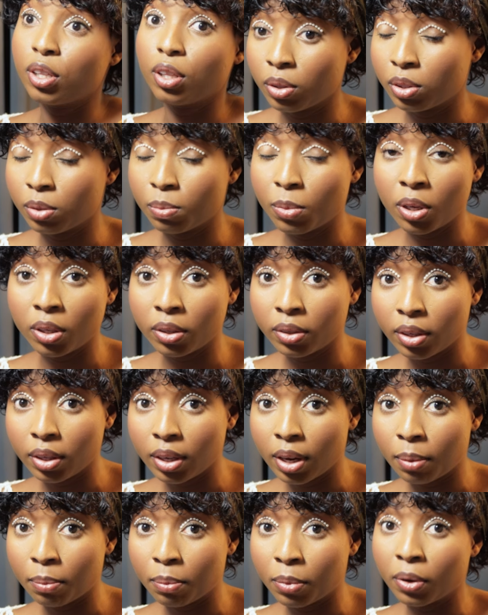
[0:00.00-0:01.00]
The smaller the
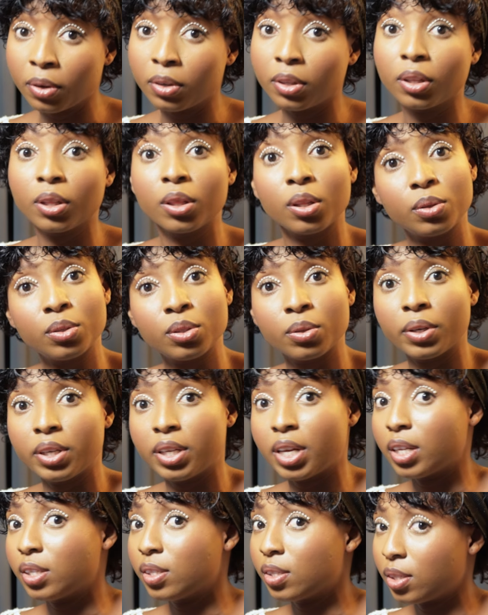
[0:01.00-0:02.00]
number, the closer
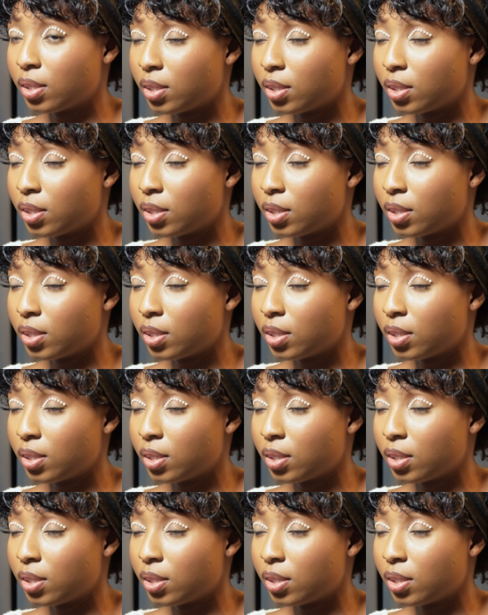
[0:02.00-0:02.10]
it gets to